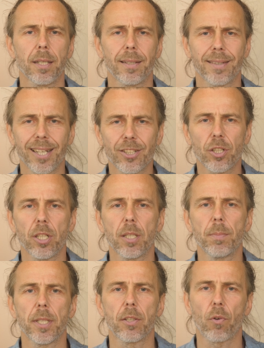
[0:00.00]
essentially
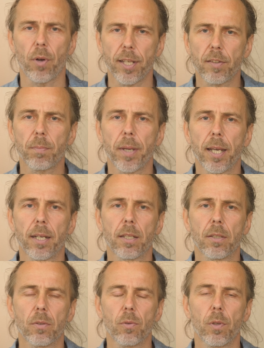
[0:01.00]
be traced
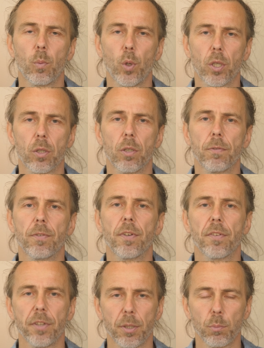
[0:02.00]
back to the work of
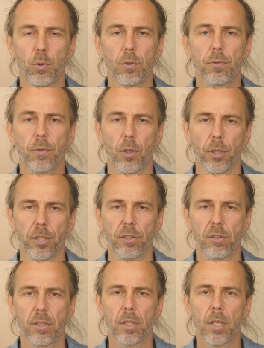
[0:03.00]
Sigmund Freud,
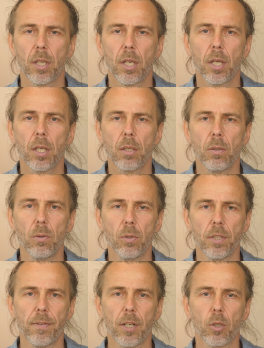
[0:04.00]
who
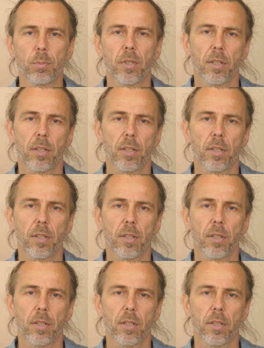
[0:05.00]
developed